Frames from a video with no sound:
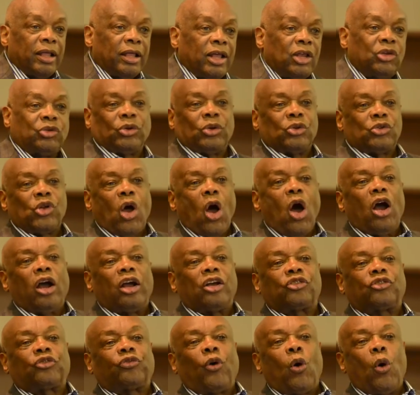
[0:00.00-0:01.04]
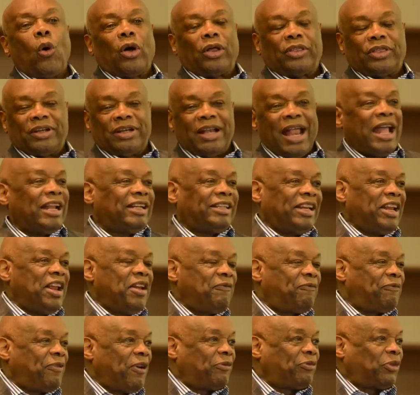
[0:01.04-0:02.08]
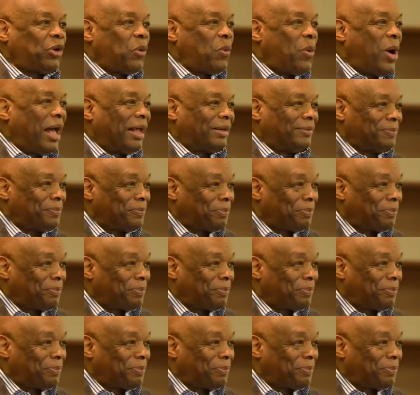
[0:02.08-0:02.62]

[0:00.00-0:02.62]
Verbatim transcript: This was August 4th, 1951.